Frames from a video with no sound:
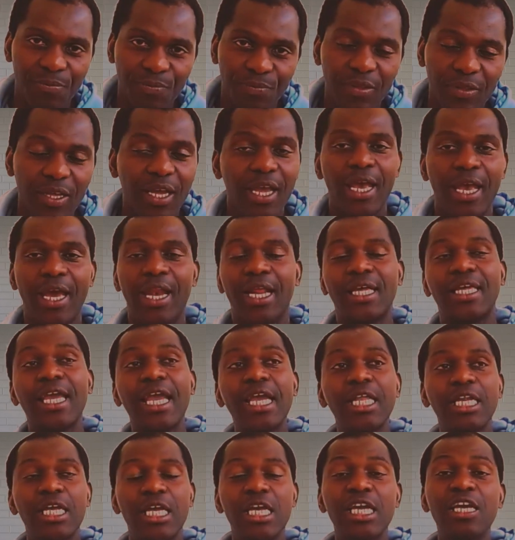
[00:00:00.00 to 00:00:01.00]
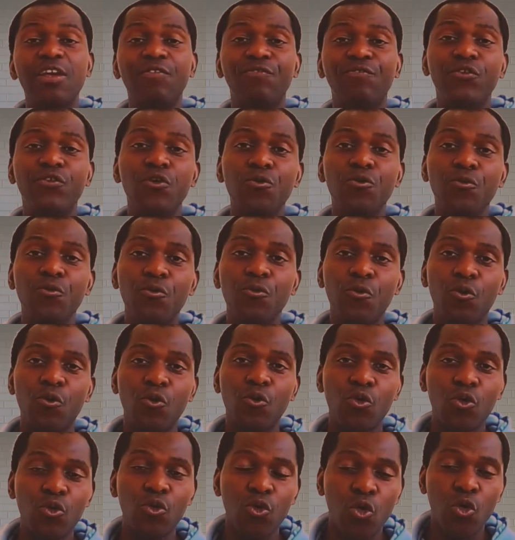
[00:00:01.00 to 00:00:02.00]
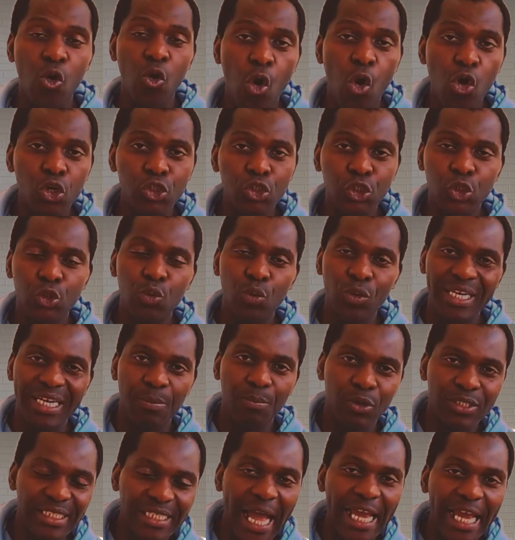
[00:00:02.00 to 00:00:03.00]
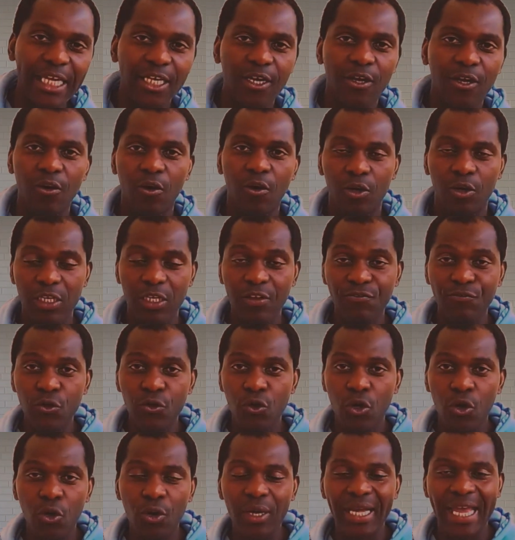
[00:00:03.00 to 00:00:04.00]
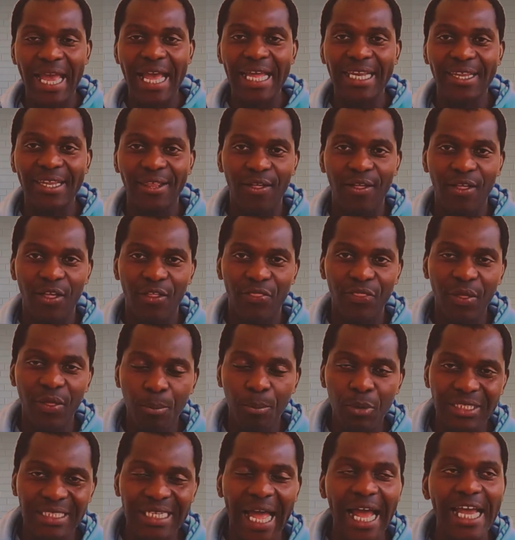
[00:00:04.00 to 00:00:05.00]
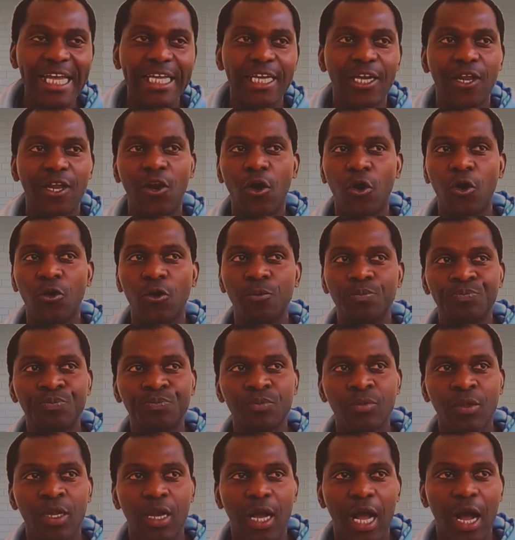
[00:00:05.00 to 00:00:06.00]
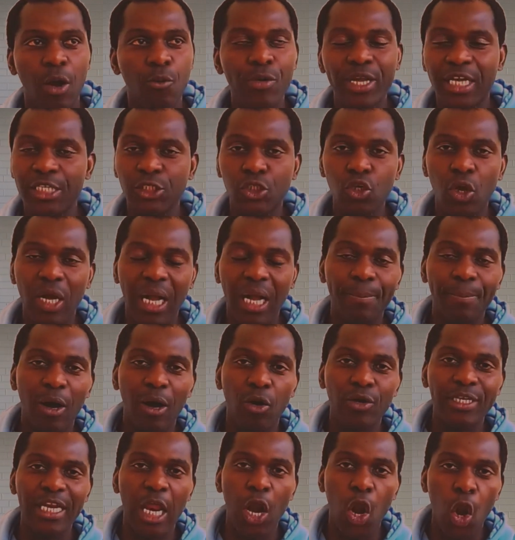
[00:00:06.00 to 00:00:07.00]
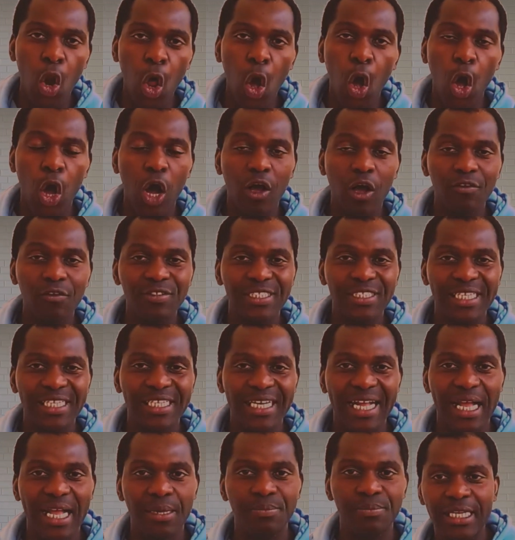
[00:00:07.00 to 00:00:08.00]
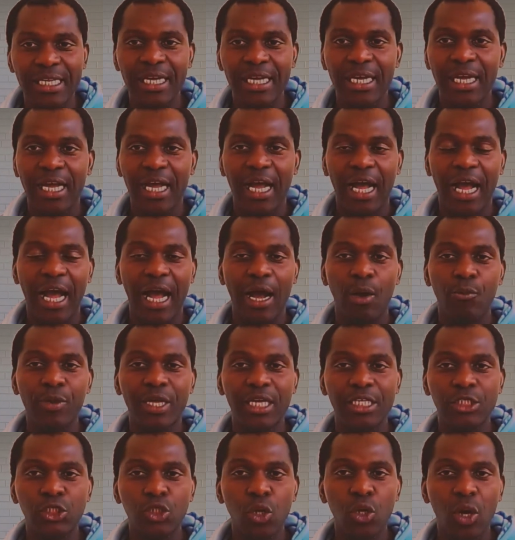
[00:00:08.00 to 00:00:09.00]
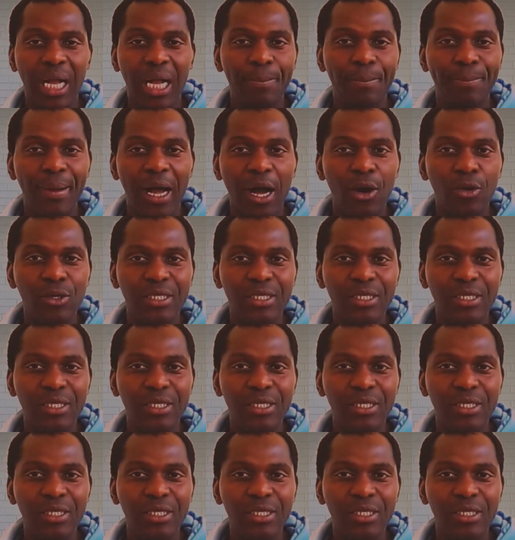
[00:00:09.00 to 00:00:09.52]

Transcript: And again, if you go to the Mosaic Law, if you look at the Mosaic Law, we can talk about the law of circumcision, we can talk about